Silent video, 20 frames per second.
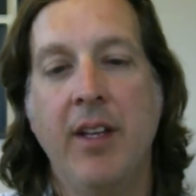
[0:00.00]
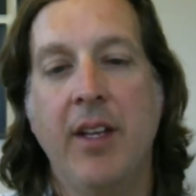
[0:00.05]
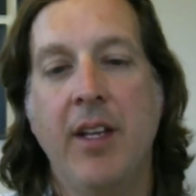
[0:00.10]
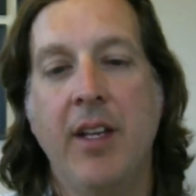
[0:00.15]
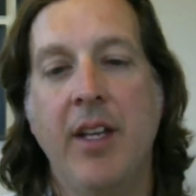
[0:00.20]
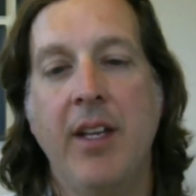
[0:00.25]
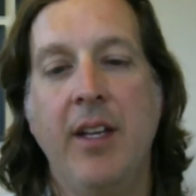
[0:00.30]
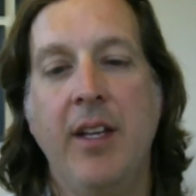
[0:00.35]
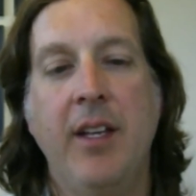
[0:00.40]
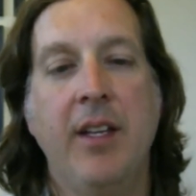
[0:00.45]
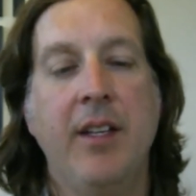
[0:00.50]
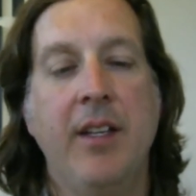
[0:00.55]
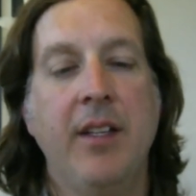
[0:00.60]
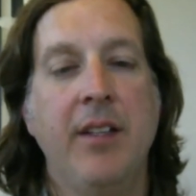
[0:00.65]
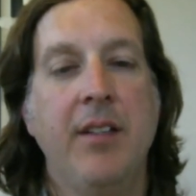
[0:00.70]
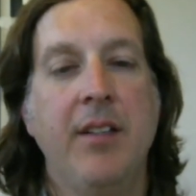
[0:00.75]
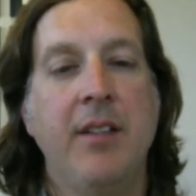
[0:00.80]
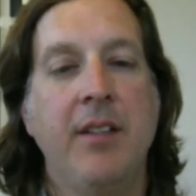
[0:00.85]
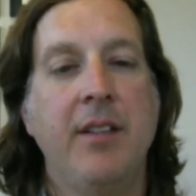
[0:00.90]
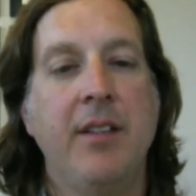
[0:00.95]

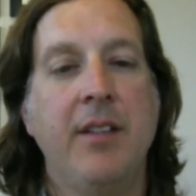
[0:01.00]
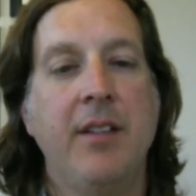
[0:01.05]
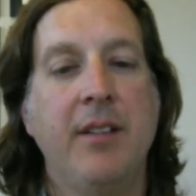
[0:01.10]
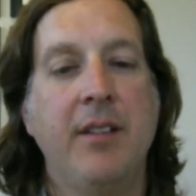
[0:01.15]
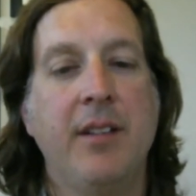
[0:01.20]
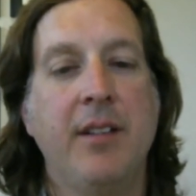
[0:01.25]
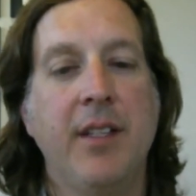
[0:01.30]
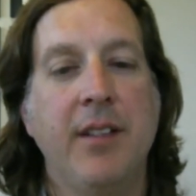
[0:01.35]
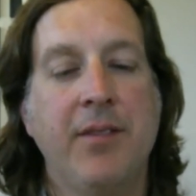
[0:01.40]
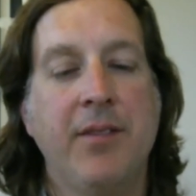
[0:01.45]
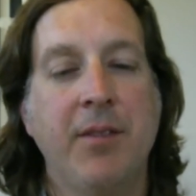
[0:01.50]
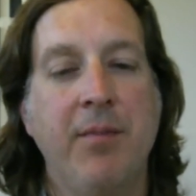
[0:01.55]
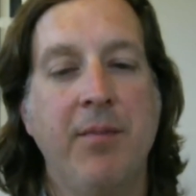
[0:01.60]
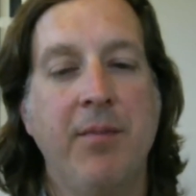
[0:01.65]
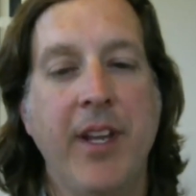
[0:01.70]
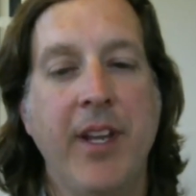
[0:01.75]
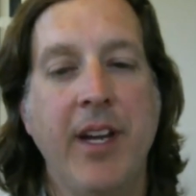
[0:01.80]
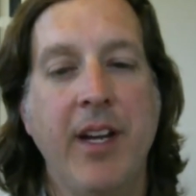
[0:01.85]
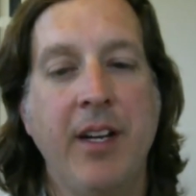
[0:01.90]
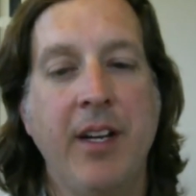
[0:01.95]
And then from
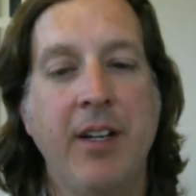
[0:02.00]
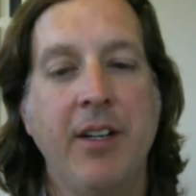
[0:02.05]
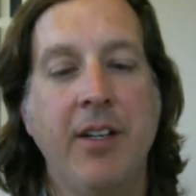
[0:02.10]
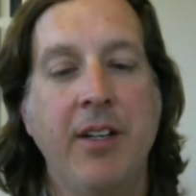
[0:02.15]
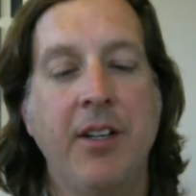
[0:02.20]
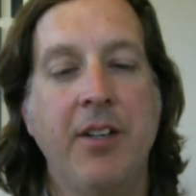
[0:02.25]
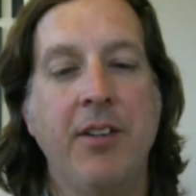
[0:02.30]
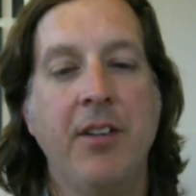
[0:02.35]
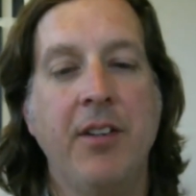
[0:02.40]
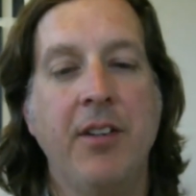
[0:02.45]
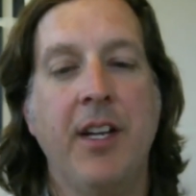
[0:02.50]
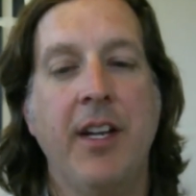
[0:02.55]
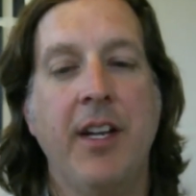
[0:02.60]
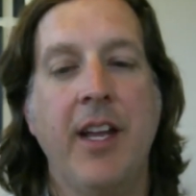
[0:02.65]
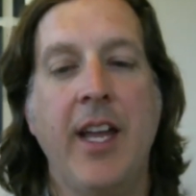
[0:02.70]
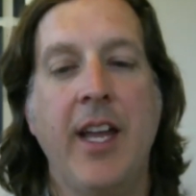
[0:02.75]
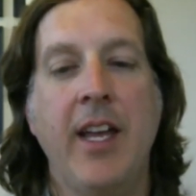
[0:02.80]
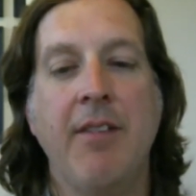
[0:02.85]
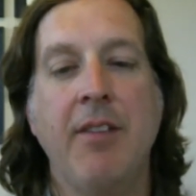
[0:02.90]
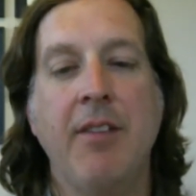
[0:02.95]
there, you're not
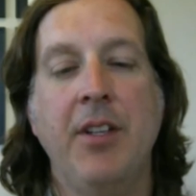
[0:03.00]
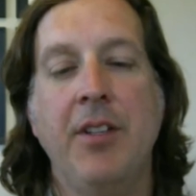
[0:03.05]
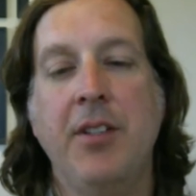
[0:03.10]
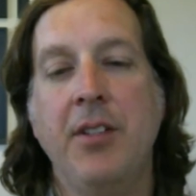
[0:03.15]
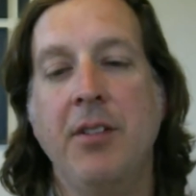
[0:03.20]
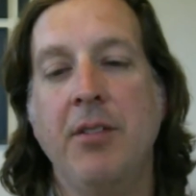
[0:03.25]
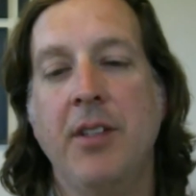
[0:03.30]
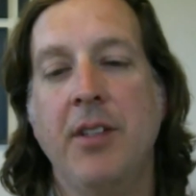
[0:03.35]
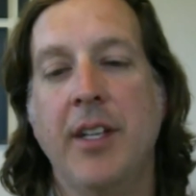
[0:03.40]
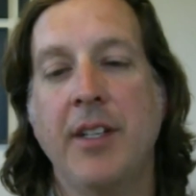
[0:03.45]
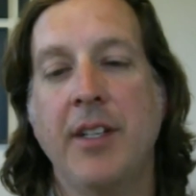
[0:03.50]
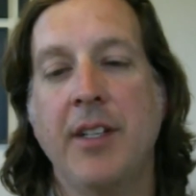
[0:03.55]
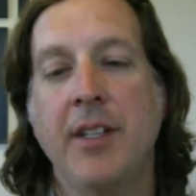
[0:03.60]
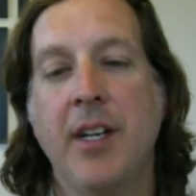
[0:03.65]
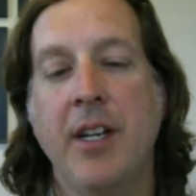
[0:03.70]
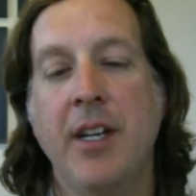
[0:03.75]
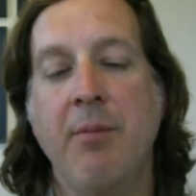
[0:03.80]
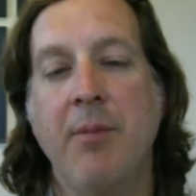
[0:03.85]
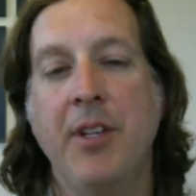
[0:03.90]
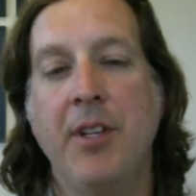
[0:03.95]
having to do, like
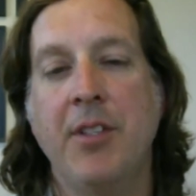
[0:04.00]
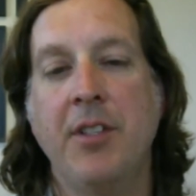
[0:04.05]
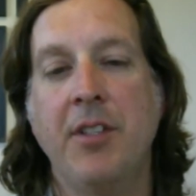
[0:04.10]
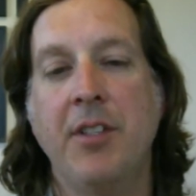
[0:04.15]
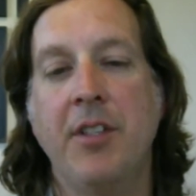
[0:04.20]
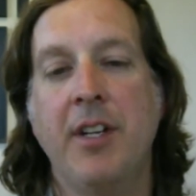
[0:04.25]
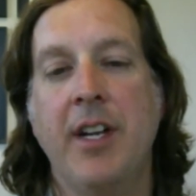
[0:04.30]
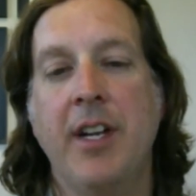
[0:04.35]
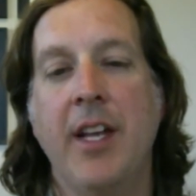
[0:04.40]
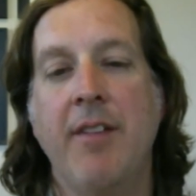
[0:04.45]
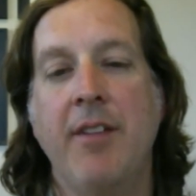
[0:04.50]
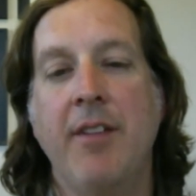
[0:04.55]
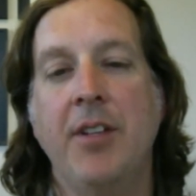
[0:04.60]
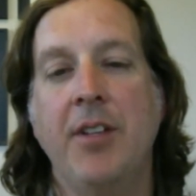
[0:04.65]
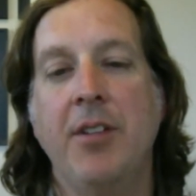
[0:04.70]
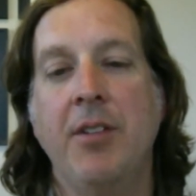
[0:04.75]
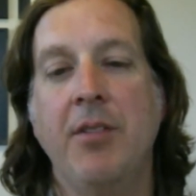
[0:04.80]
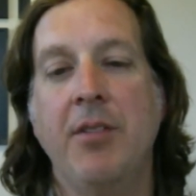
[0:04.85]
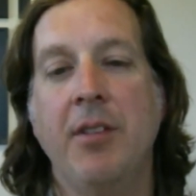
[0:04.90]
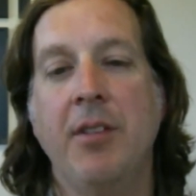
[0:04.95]
Todd mentioned, you're not having to
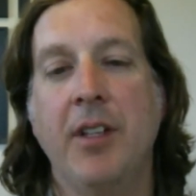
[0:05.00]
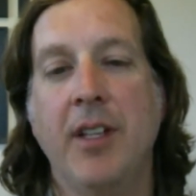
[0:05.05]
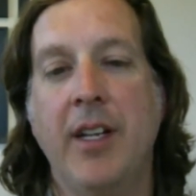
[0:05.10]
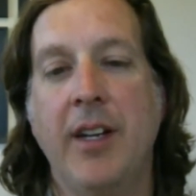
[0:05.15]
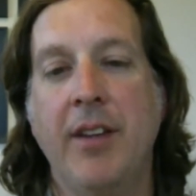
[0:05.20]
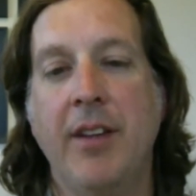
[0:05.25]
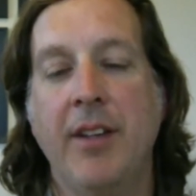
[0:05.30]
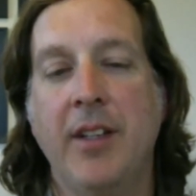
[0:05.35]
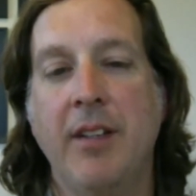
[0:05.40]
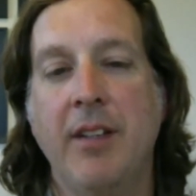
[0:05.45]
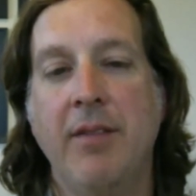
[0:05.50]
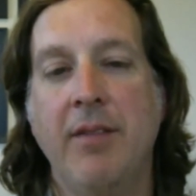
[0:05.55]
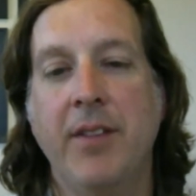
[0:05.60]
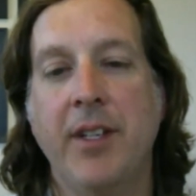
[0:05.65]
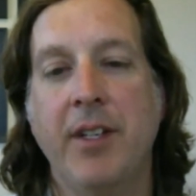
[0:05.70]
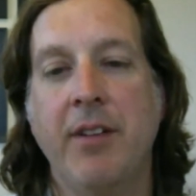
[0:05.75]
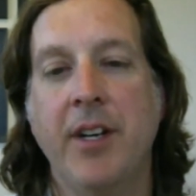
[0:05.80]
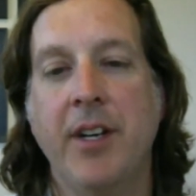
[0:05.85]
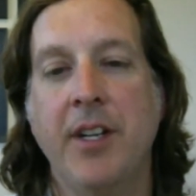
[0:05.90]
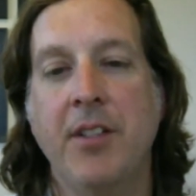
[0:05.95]
do a lot of the
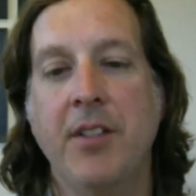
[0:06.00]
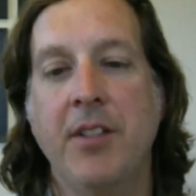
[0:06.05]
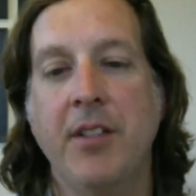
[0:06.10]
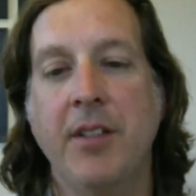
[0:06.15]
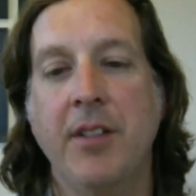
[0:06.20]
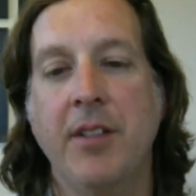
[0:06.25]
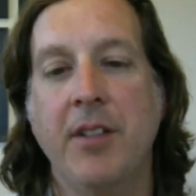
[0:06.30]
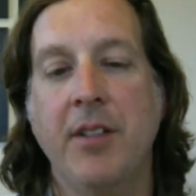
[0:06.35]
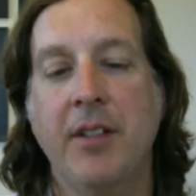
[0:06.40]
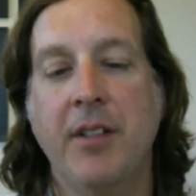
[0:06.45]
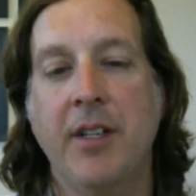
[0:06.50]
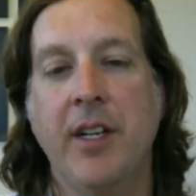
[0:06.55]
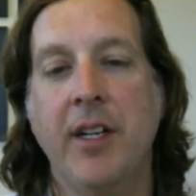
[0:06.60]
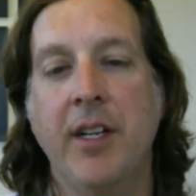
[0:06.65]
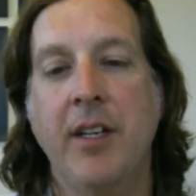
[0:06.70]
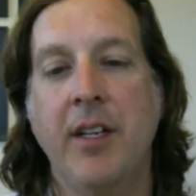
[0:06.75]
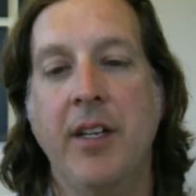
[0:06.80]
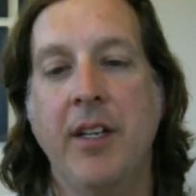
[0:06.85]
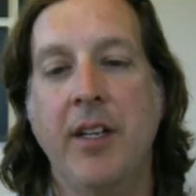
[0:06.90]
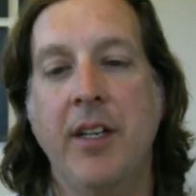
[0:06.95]
configuration,
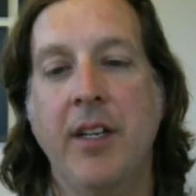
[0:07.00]
right?